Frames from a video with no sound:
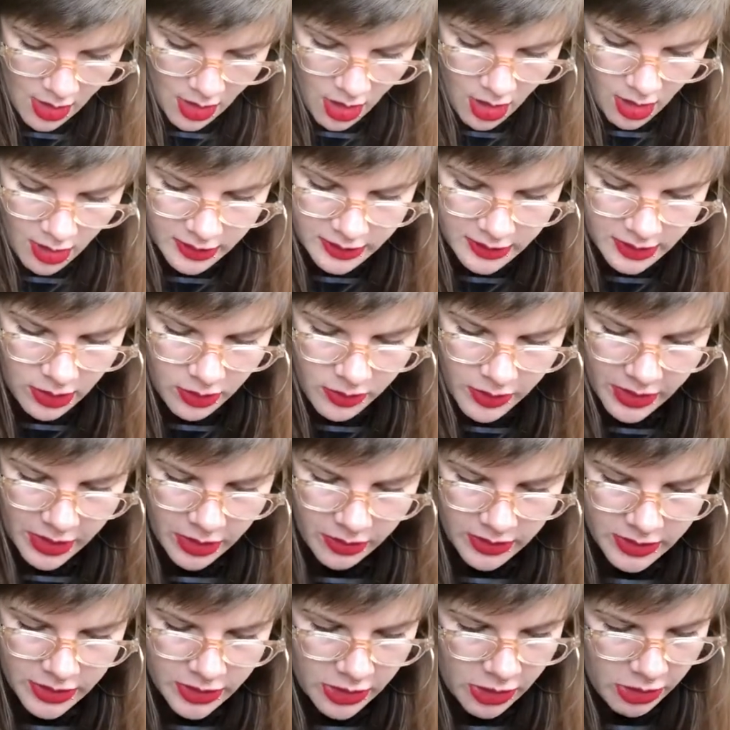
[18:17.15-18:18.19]
Also, when there
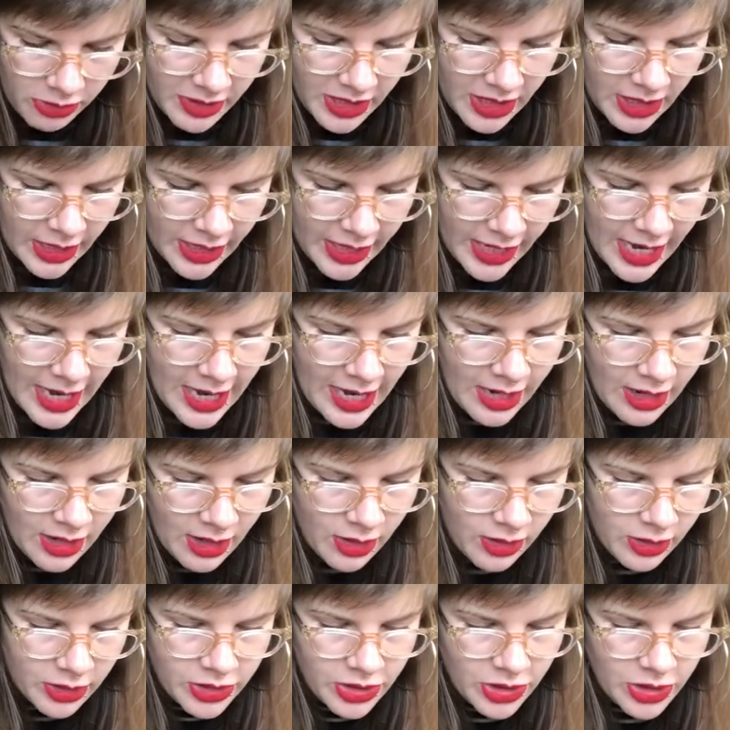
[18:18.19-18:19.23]
was nobody to care
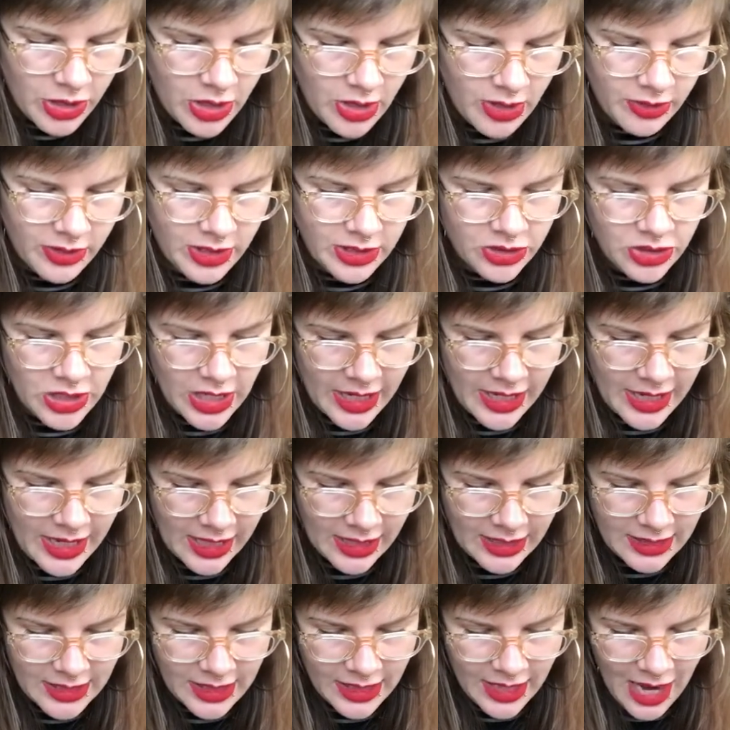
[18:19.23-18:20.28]
or to know this
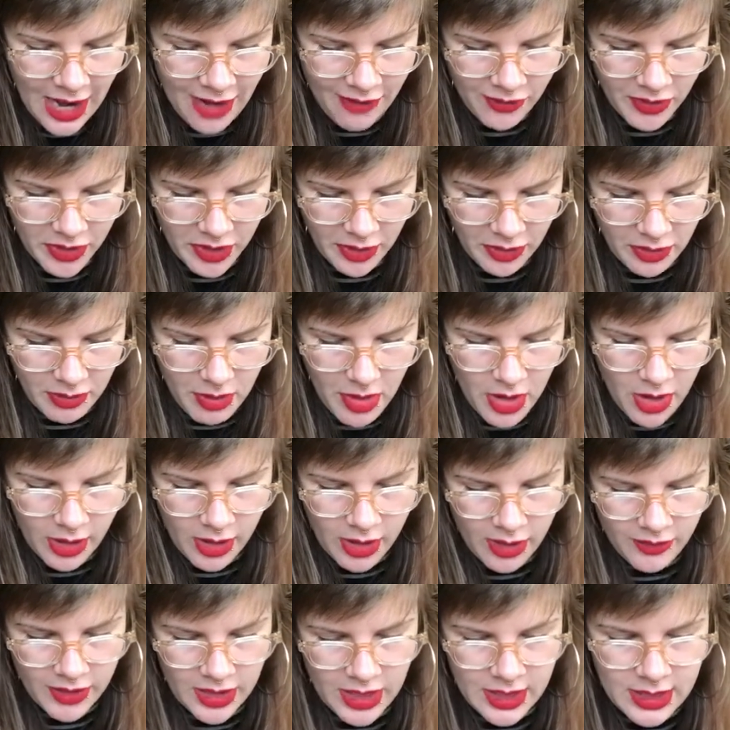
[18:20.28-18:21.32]
gigantic effort on the part
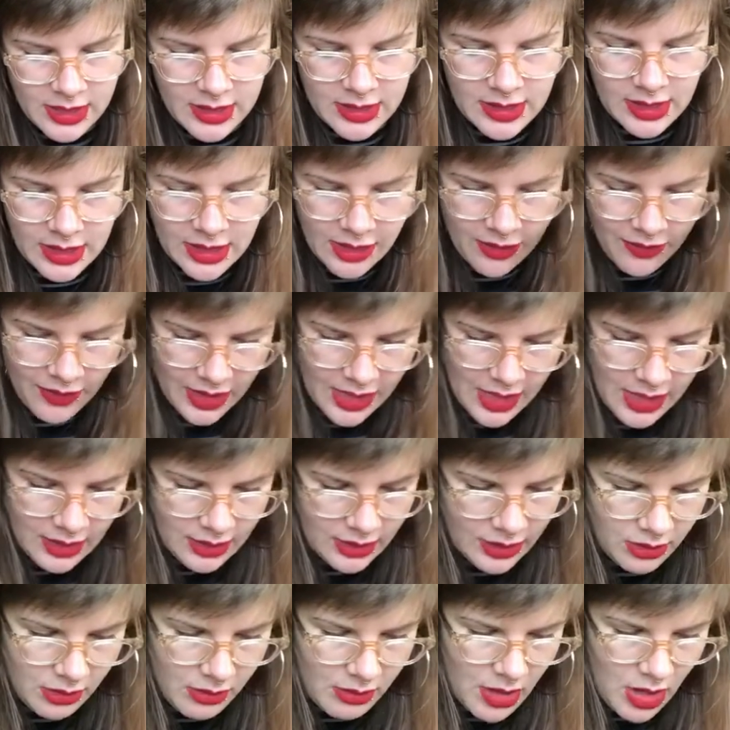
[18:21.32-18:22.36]
of an insignificant
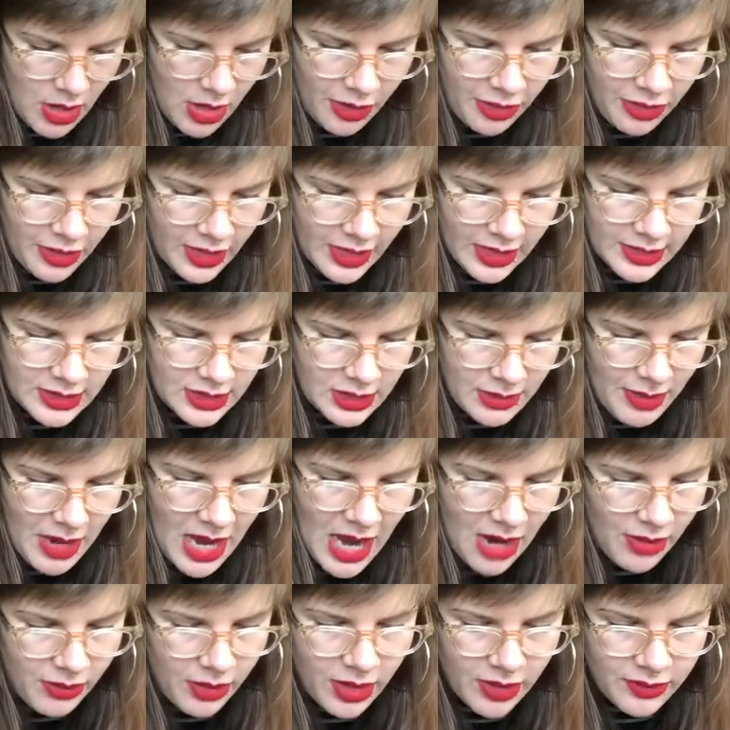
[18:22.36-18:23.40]
little moth against a
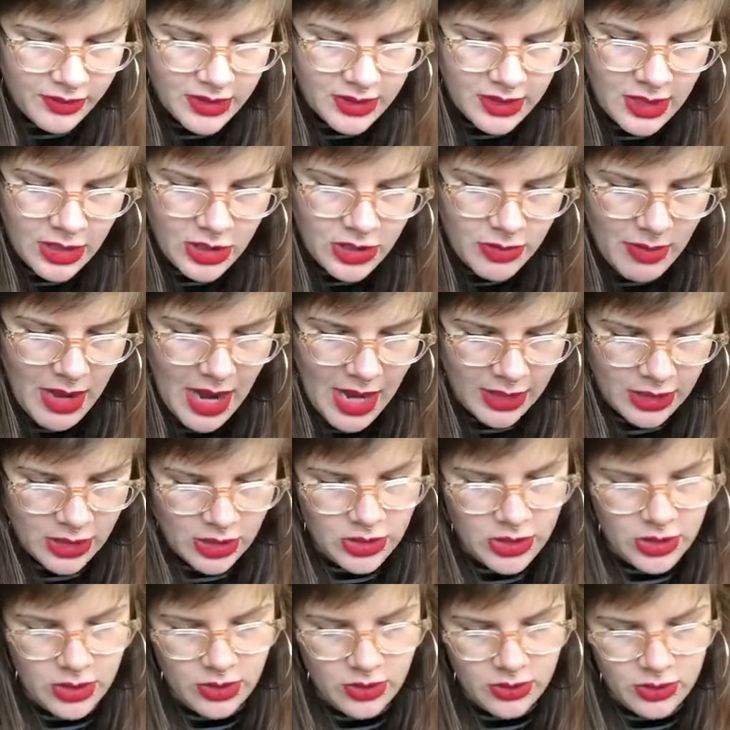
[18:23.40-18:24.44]
power of such
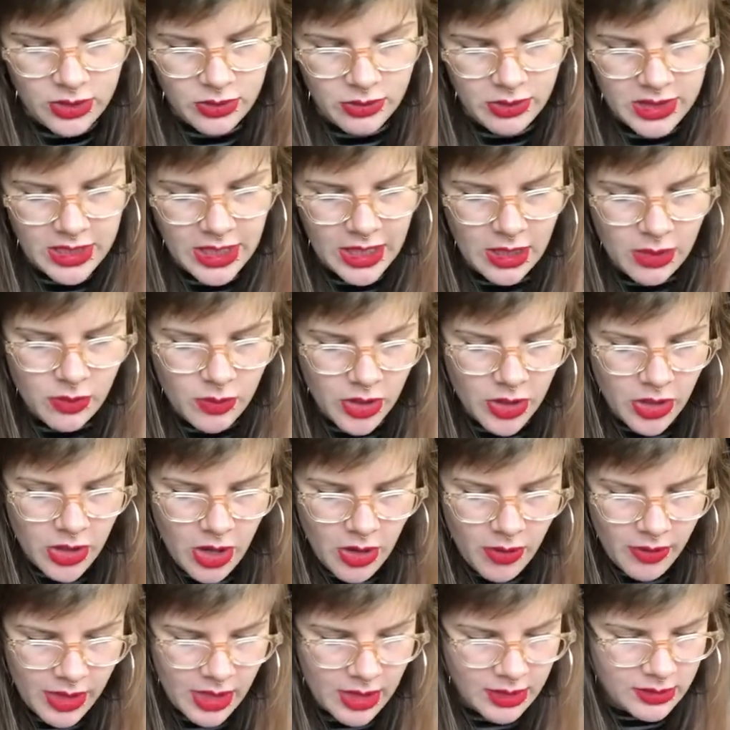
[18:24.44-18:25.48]
magnitude to retain what no
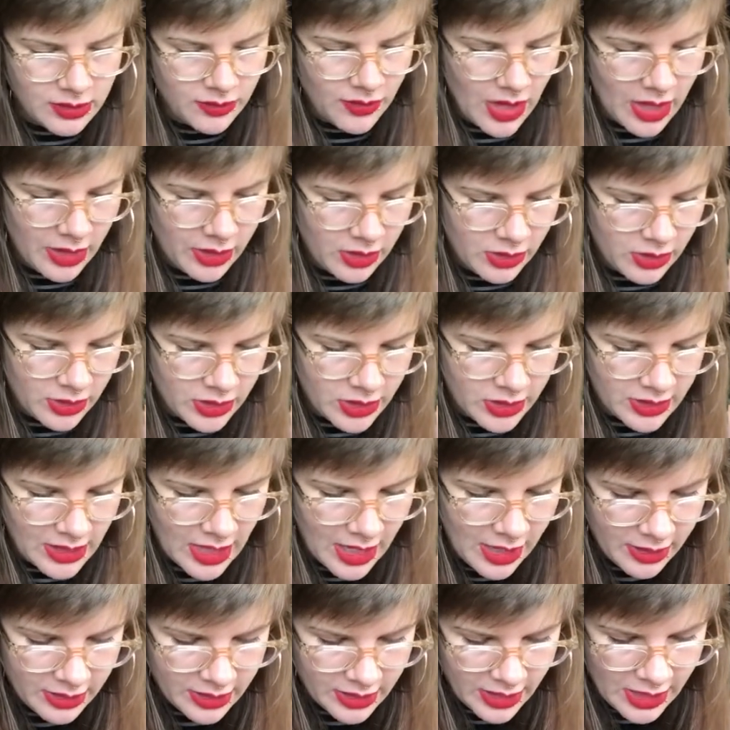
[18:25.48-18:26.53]
one else valued or
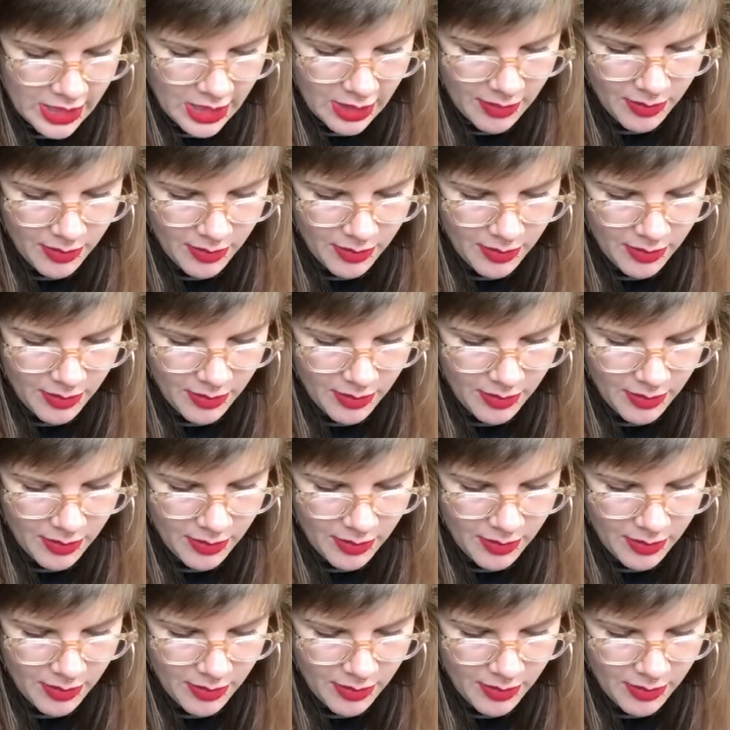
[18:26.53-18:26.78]
desired to keep,